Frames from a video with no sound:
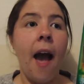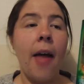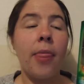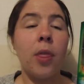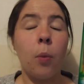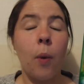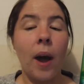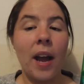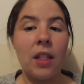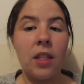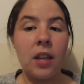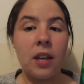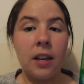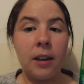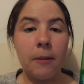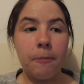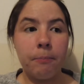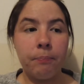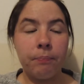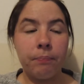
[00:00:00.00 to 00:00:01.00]
And the way that
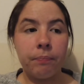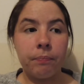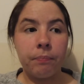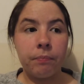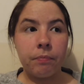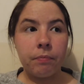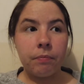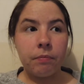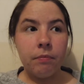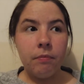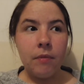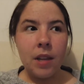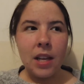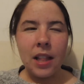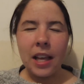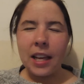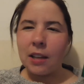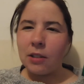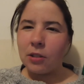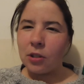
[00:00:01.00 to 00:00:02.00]
it,
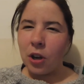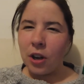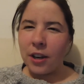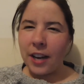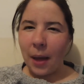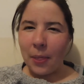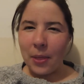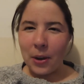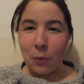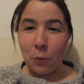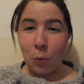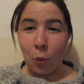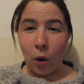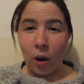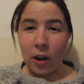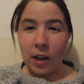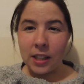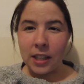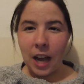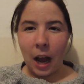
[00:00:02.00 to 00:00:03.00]
like, turned out that it
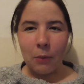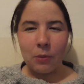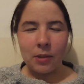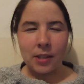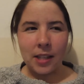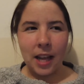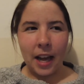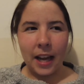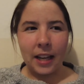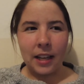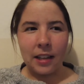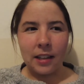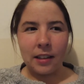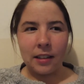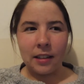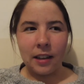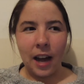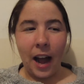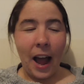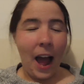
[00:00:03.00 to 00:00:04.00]
worked, I was like,
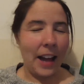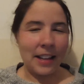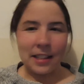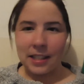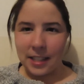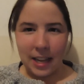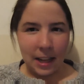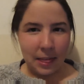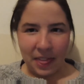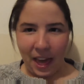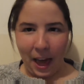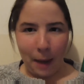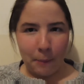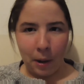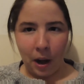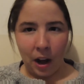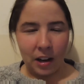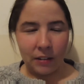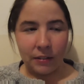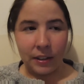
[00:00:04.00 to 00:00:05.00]
I hadn't seen
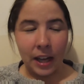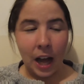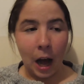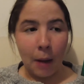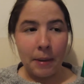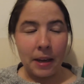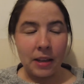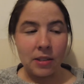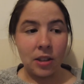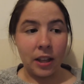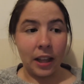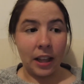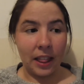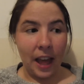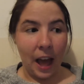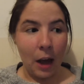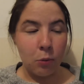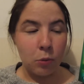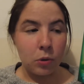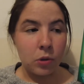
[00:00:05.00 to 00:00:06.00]
that part of it coming. So,
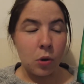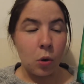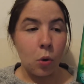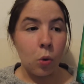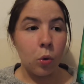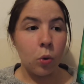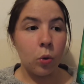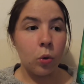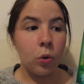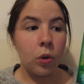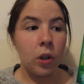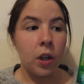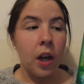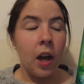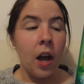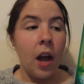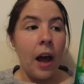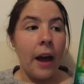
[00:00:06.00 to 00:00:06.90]
like, that was cool.